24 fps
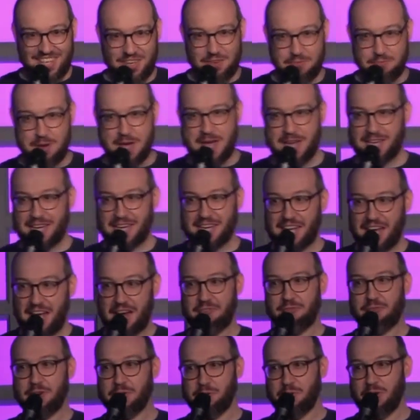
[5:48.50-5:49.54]
Making
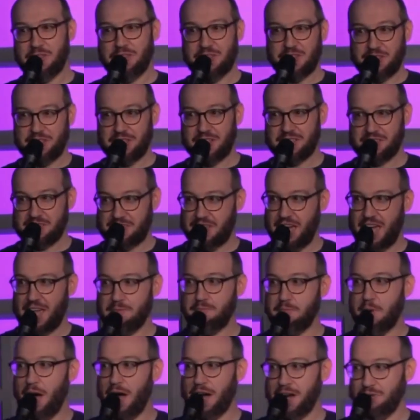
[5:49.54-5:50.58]
everyone that does dead
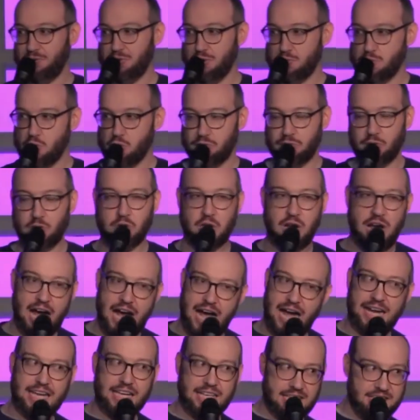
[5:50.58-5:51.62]
body removal
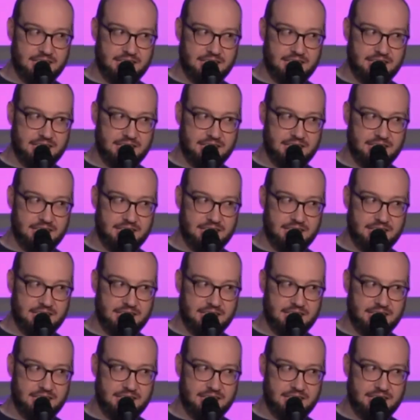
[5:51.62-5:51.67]
highly